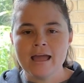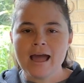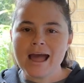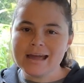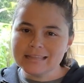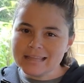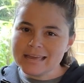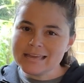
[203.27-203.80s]

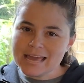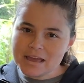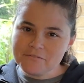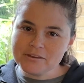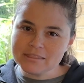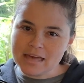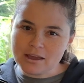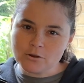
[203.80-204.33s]
I like
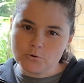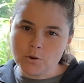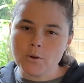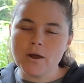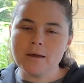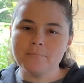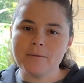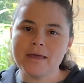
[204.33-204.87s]
having that grow
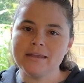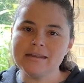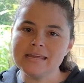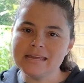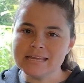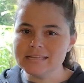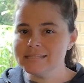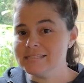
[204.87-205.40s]
out pen
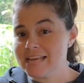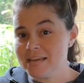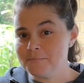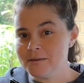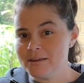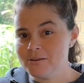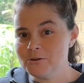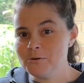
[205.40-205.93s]
inside
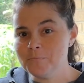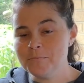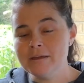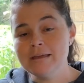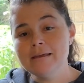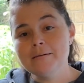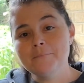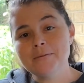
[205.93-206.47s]
my coop
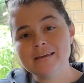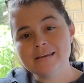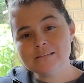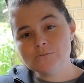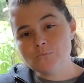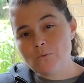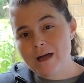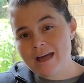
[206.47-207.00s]

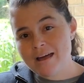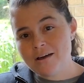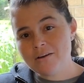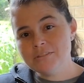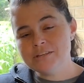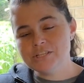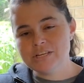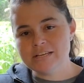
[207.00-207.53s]
because
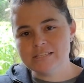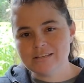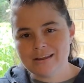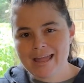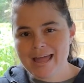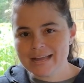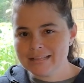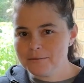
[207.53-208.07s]
while the chicks are
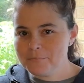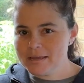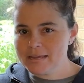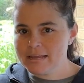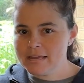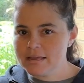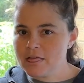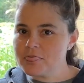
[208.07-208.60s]

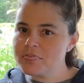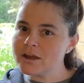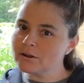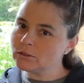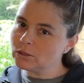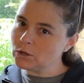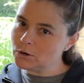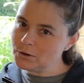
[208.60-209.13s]
acclimating,
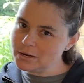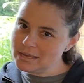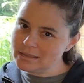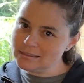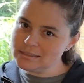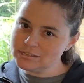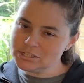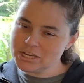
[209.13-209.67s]
they're
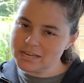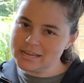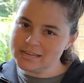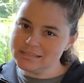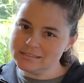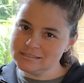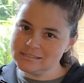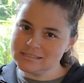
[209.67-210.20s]
learning the
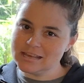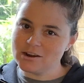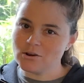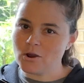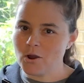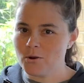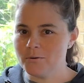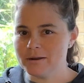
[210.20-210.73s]
chickens that
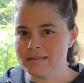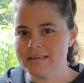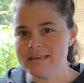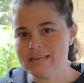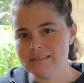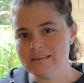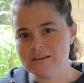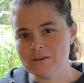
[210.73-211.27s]
are already
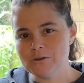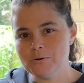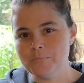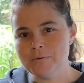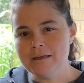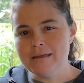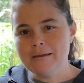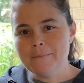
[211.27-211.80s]
in the
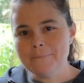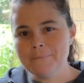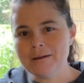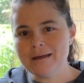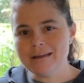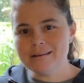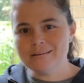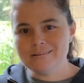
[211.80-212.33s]
coop,
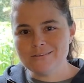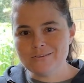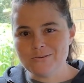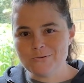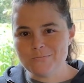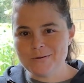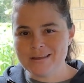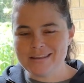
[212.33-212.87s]
but
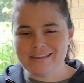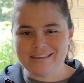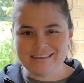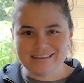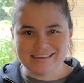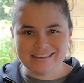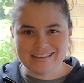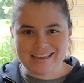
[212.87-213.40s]
nobody
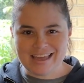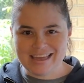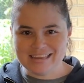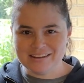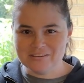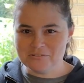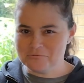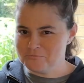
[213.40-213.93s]
can
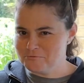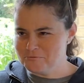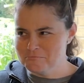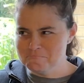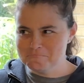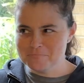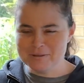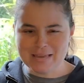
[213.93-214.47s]
kind of
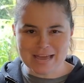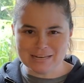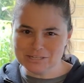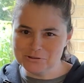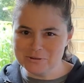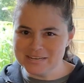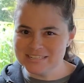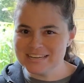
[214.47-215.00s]
get
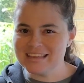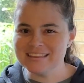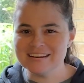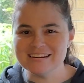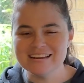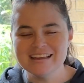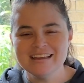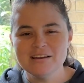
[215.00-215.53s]
to each
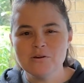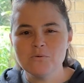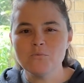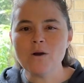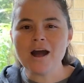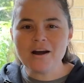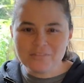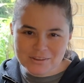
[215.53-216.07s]
other
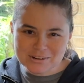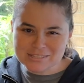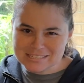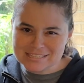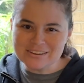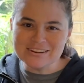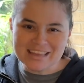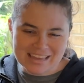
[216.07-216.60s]
while they're
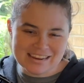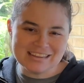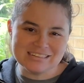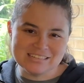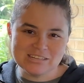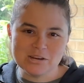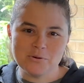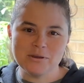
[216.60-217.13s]
still getting
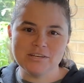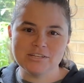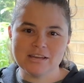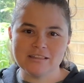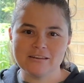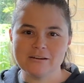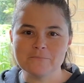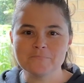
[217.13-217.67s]
to know each
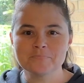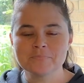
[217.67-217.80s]
other.